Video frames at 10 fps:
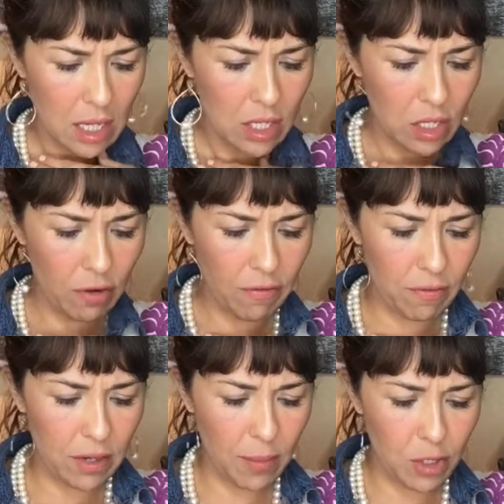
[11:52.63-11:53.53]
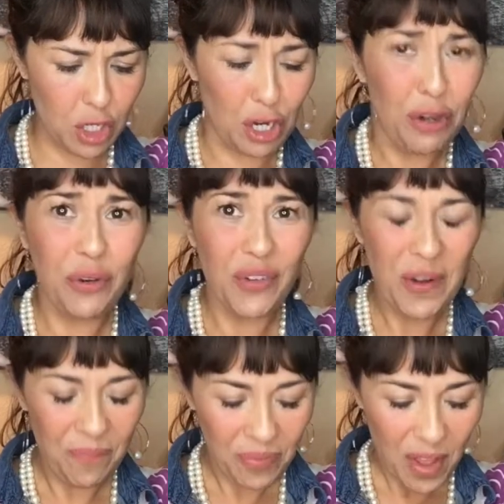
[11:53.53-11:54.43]
So number 2,
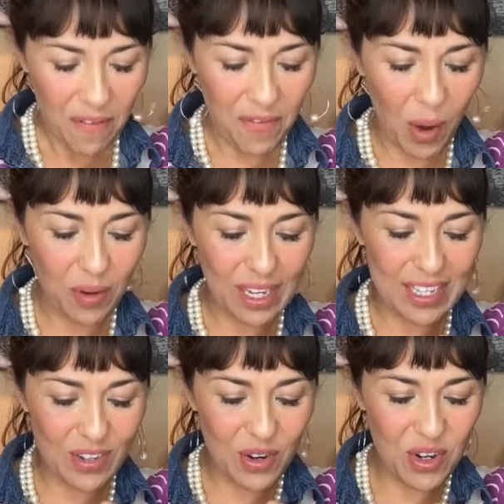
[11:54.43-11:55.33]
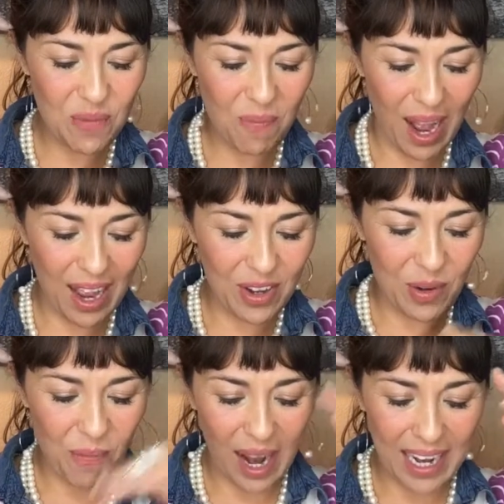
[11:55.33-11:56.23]
focus on your
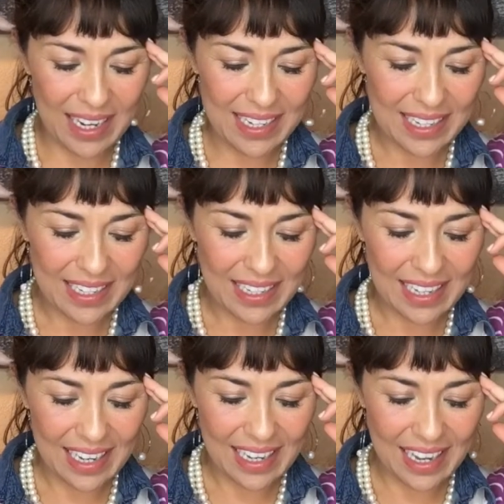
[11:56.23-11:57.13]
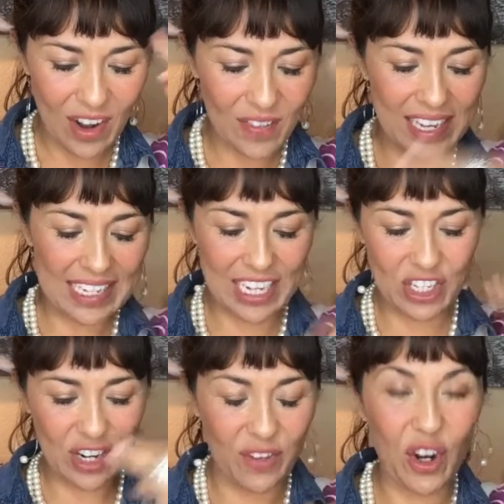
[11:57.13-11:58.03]
mind on the
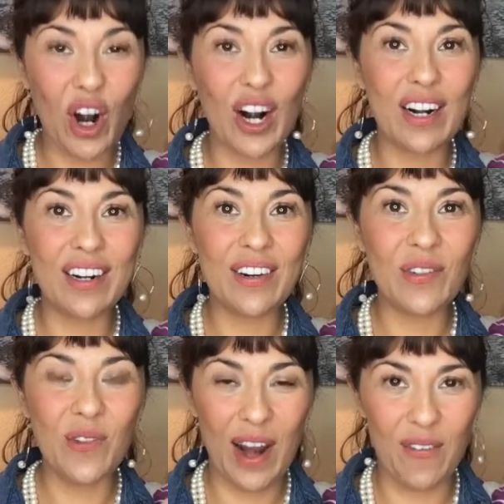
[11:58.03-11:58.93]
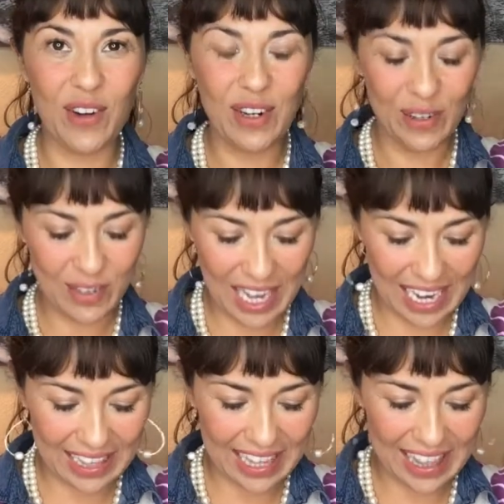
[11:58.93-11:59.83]
attention of your heart whenever you're saying the